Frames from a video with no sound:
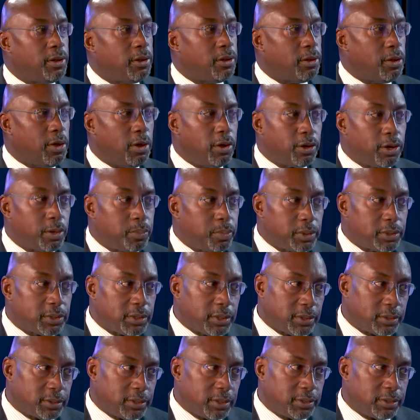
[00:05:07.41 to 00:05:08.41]
longer
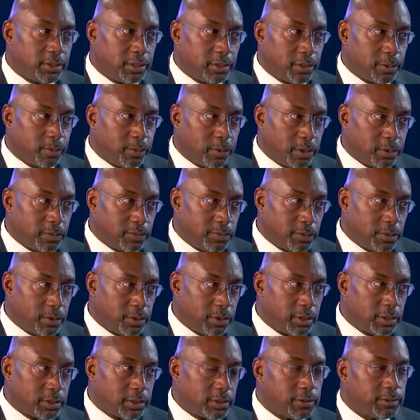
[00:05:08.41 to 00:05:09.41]
persistence in the
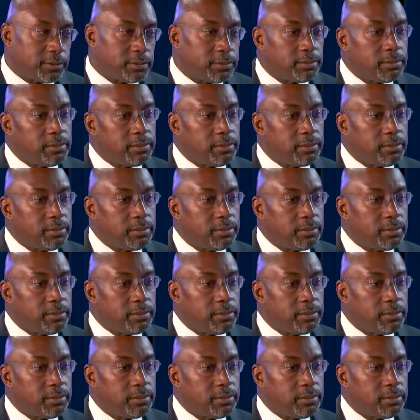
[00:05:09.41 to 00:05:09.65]
workforce,